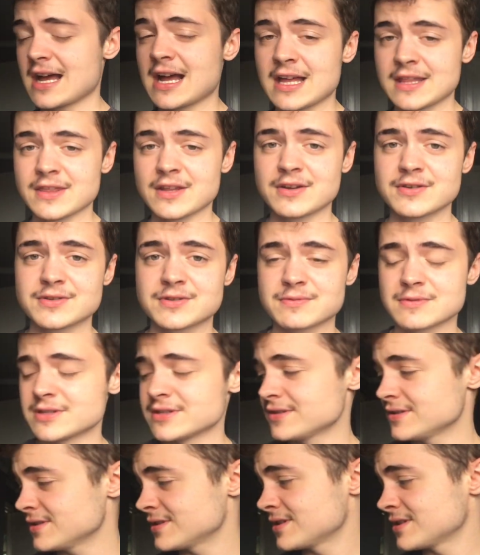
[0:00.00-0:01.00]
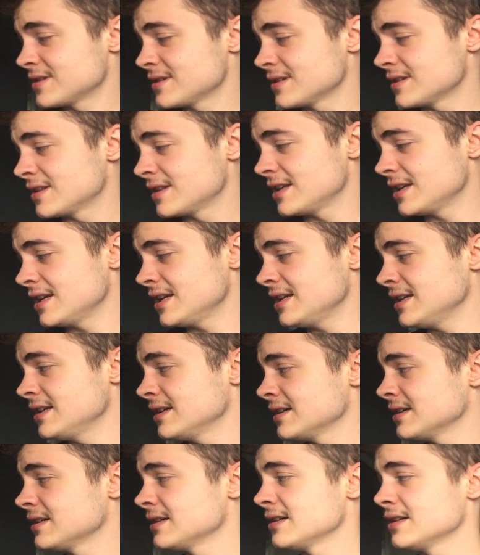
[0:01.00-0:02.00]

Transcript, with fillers: and those ones, the